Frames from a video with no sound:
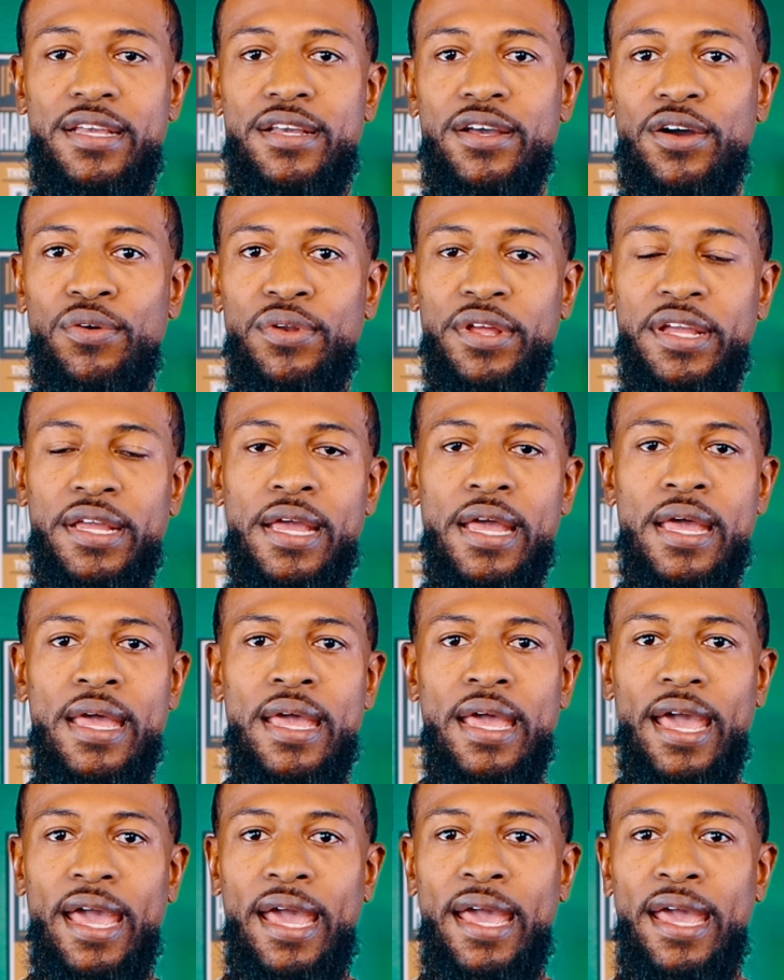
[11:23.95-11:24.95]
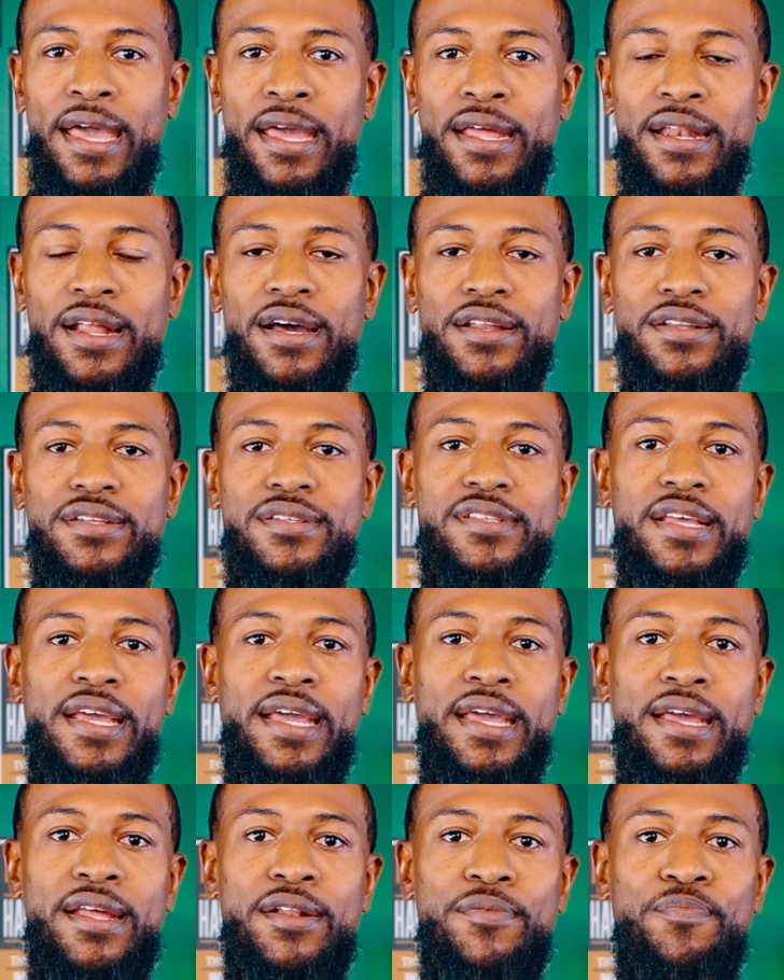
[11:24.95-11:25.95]
coating, and
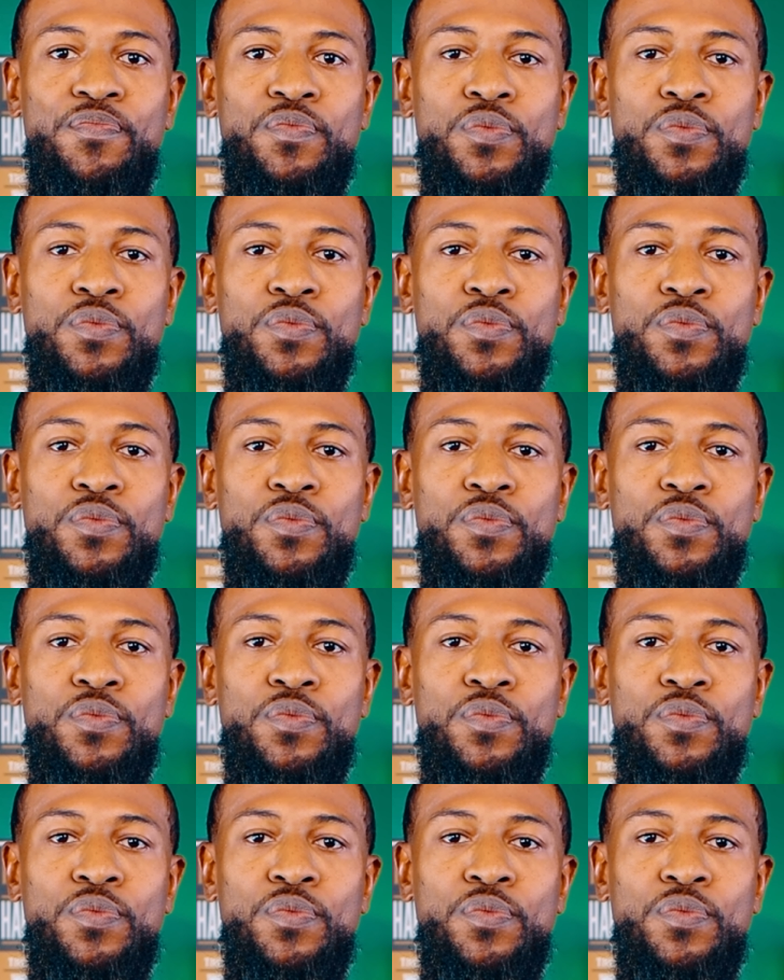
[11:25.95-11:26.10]
understand